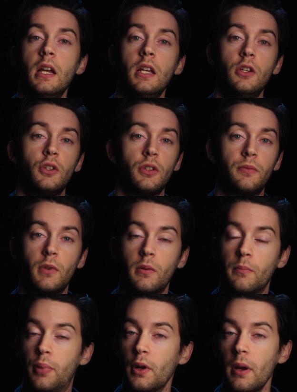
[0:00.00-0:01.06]
You just
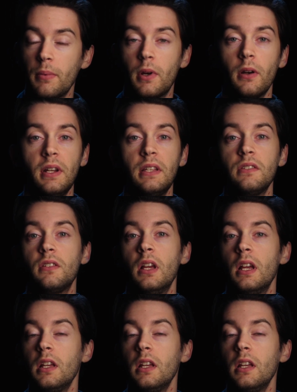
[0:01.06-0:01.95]
put up curtains.